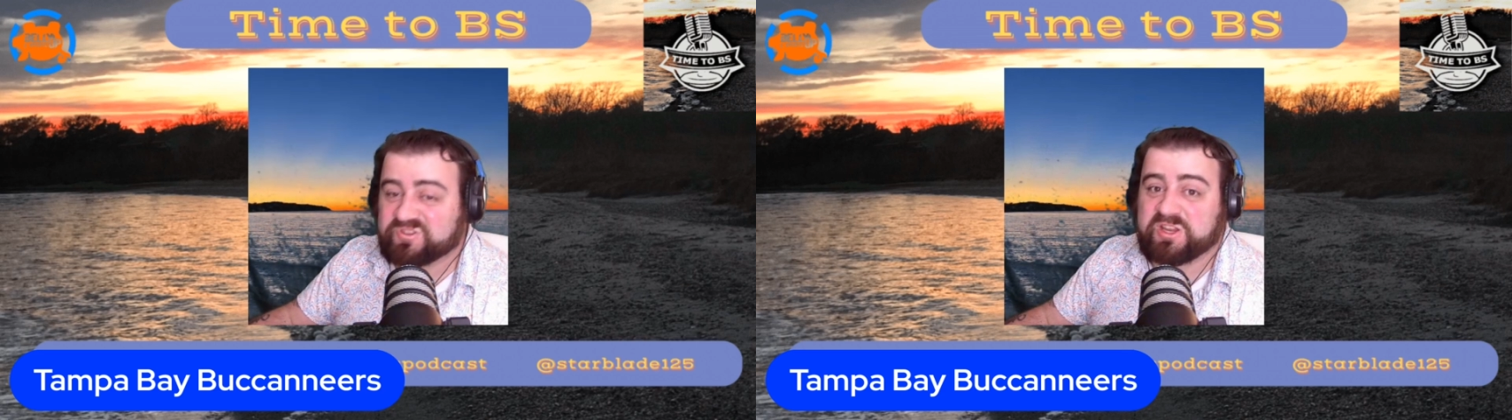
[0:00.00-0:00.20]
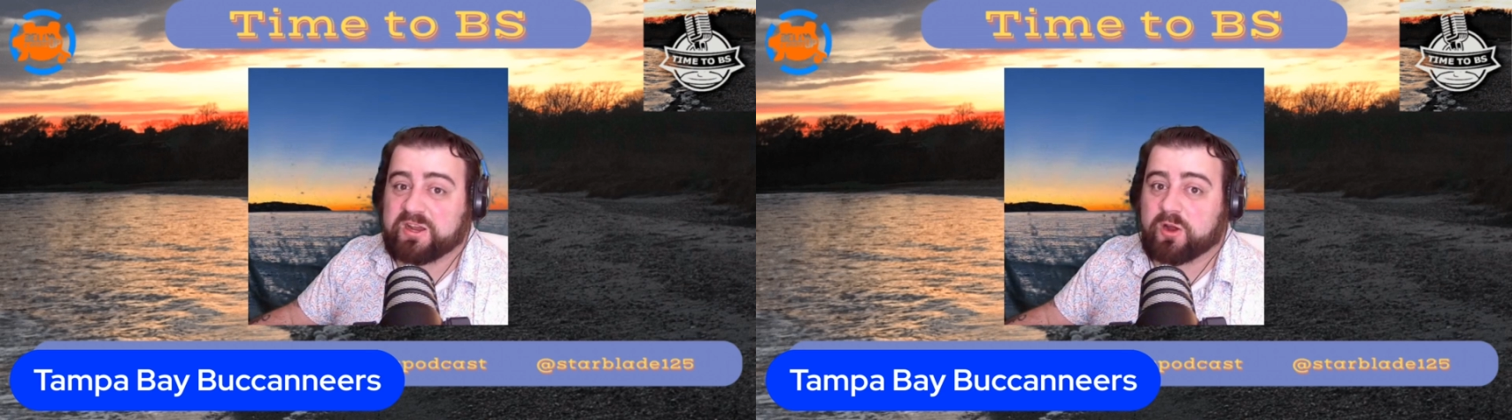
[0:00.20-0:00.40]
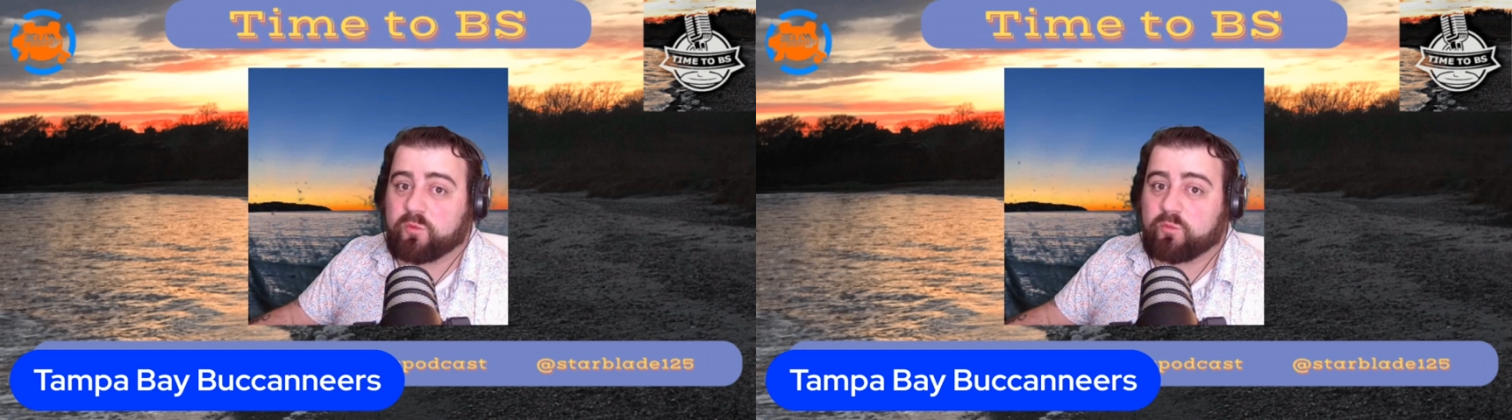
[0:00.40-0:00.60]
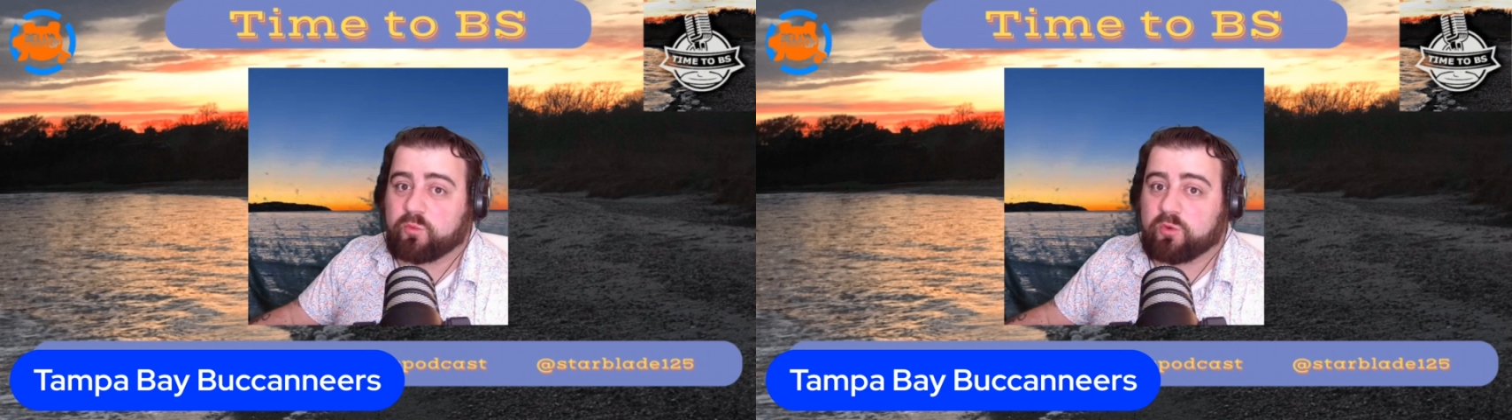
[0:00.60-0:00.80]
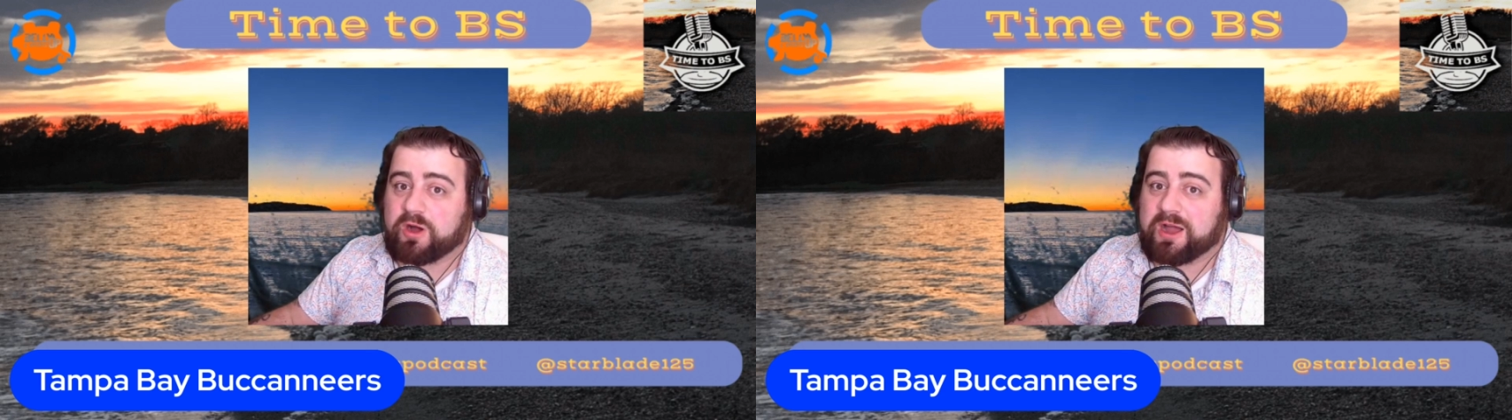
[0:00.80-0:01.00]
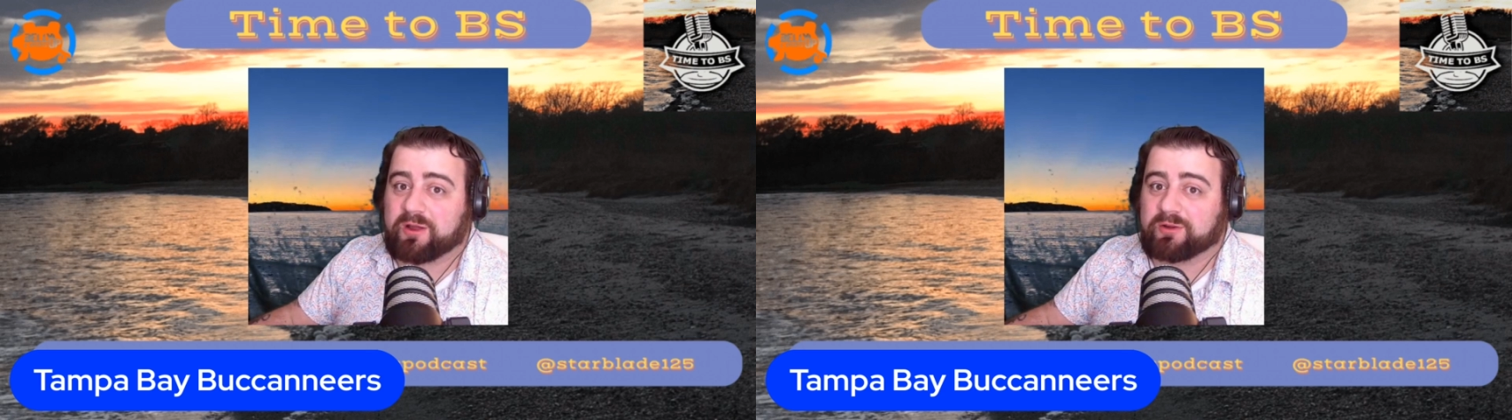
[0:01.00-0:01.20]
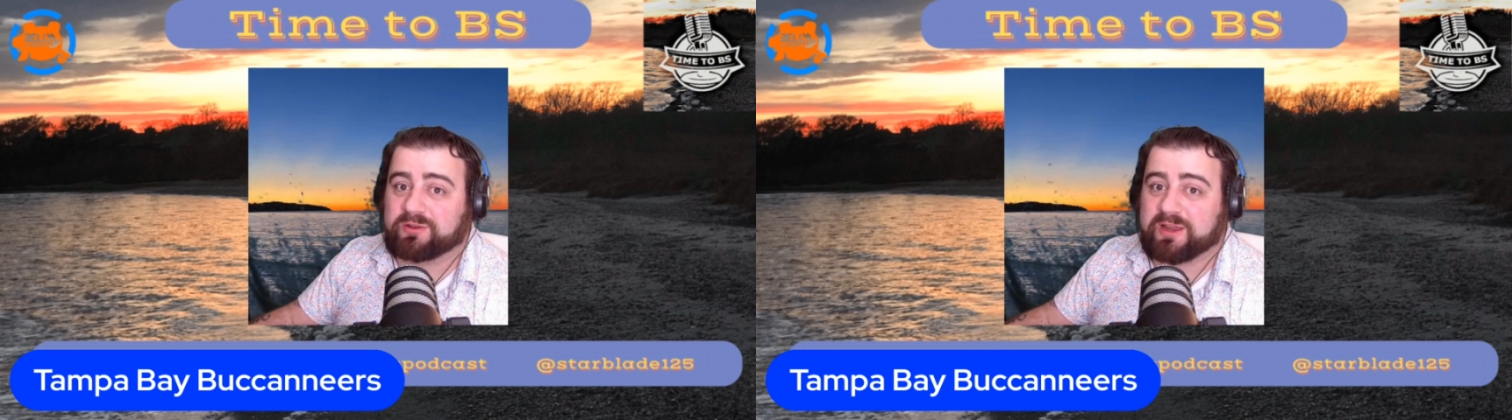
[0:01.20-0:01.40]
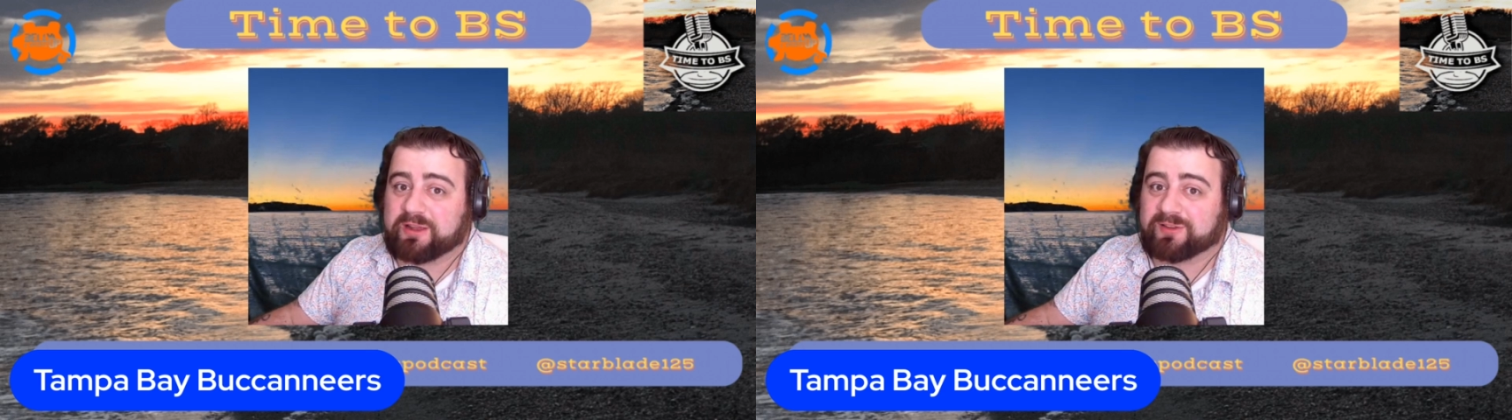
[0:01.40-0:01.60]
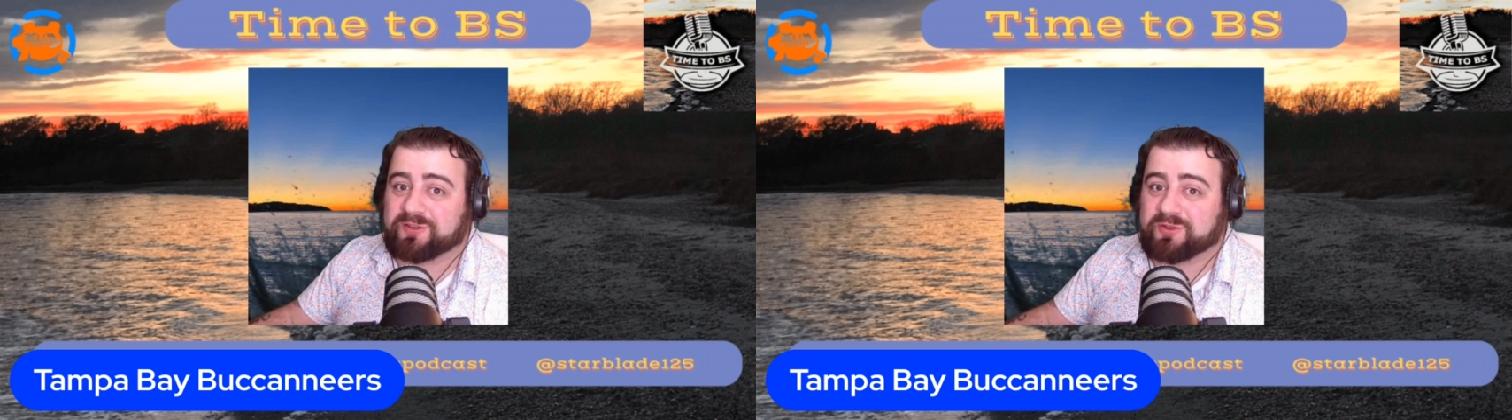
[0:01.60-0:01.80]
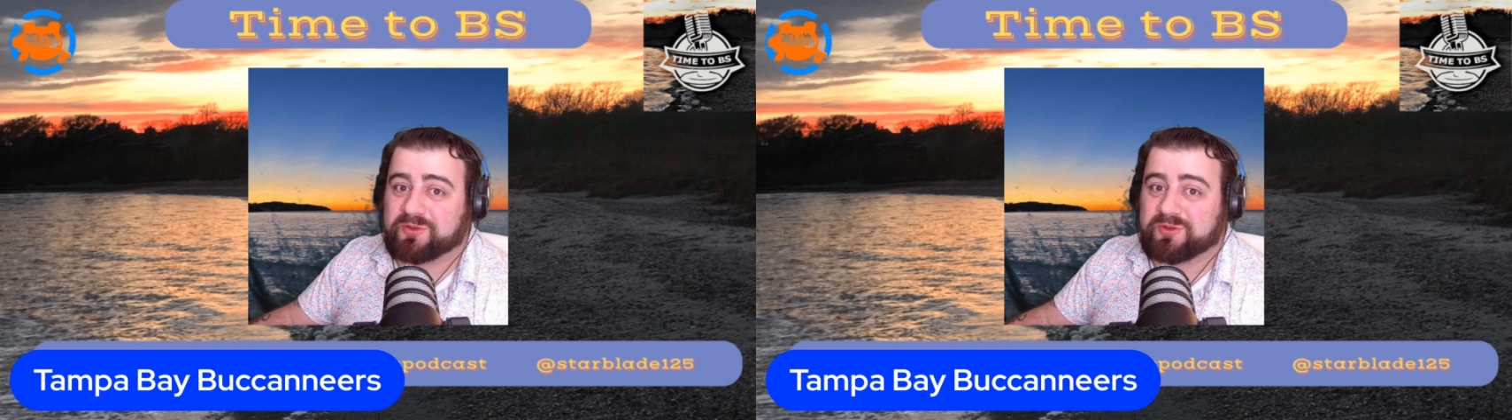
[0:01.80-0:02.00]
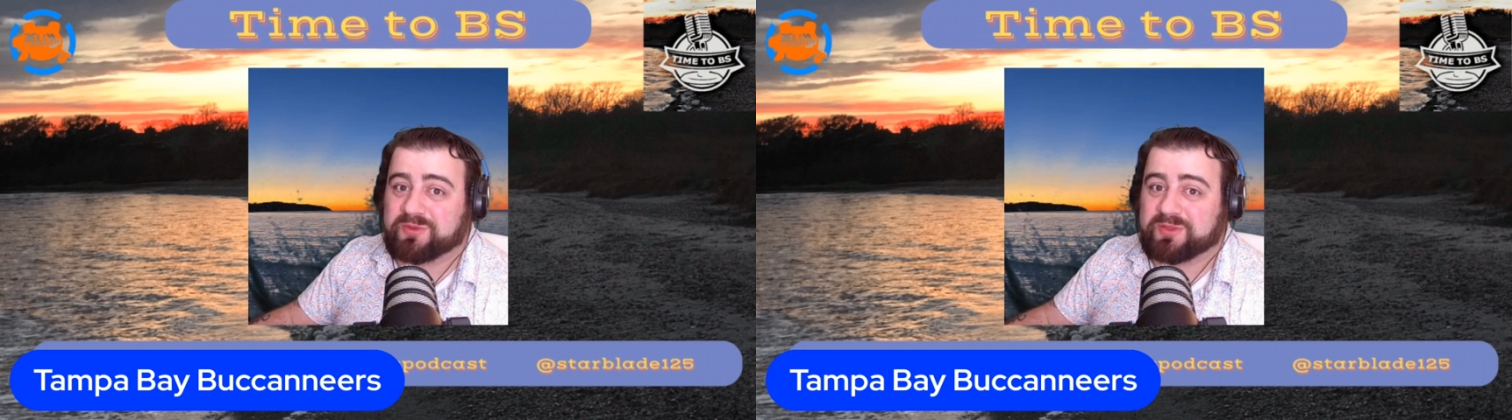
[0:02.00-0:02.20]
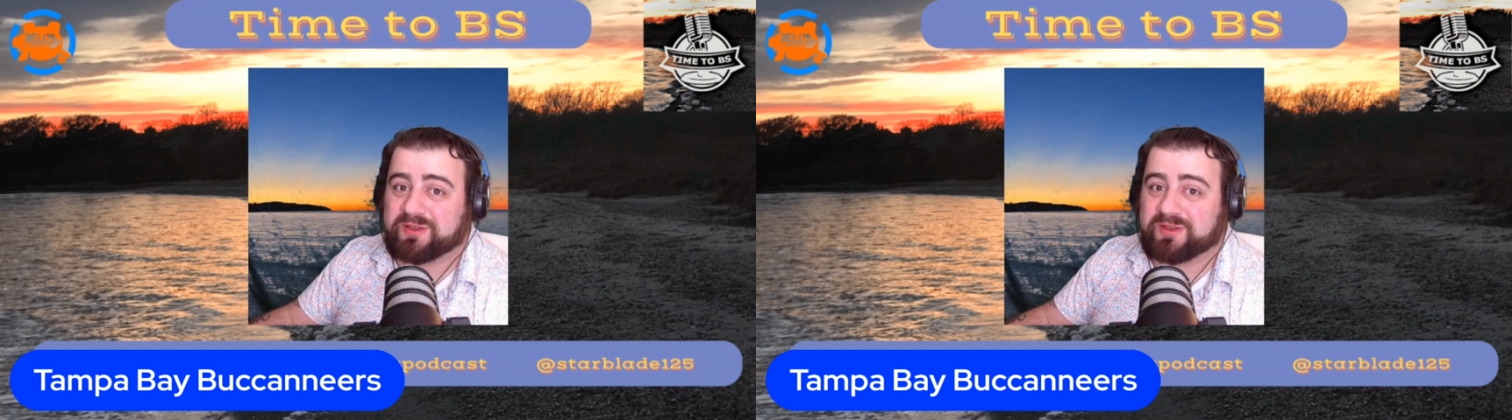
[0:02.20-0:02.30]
Take a wild guess to